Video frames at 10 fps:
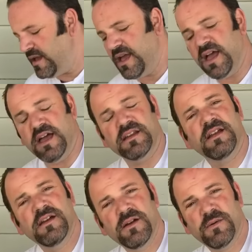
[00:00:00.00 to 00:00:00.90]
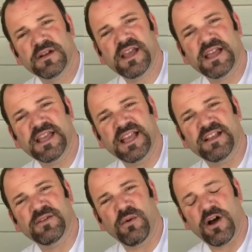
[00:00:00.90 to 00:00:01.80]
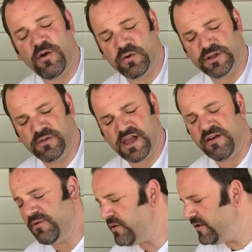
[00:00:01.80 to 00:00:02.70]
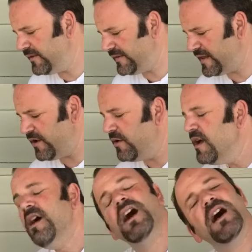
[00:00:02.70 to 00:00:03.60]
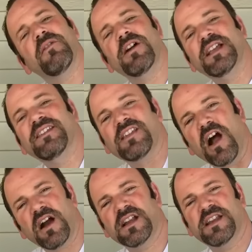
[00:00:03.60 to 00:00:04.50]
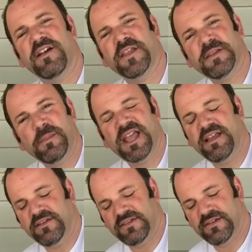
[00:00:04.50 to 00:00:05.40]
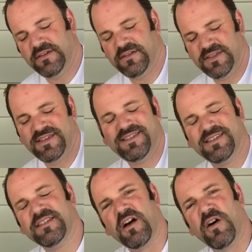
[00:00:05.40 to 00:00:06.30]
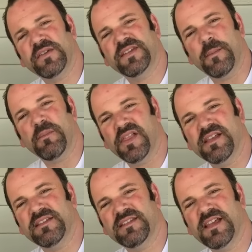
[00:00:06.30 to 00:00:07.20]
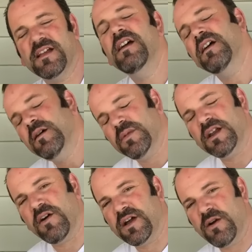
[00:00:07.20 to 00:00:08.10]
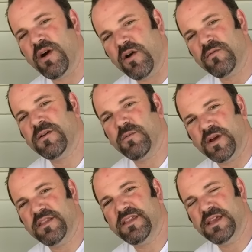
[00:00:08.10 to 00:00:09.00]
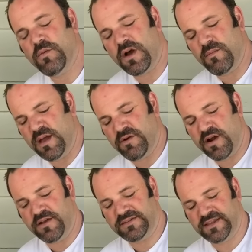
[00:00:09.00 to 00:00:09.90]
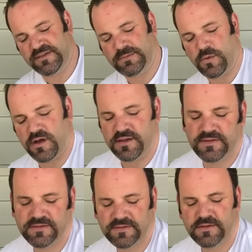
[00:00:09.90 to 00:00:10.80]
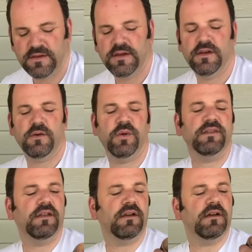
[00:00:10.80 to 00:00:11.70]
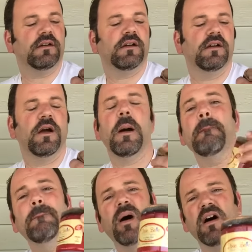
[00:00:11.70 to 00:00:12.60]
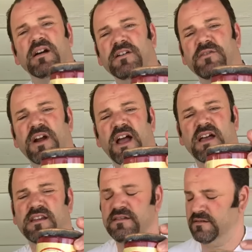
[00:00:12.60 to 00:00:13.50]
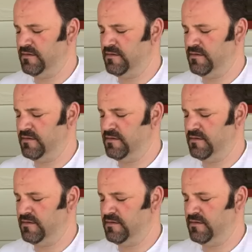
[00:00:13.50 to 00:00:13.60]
and we're taking it to a whole new level. So I've already started on this piece. This is all simplistic, but I'll go over with you what my process was. We took barn red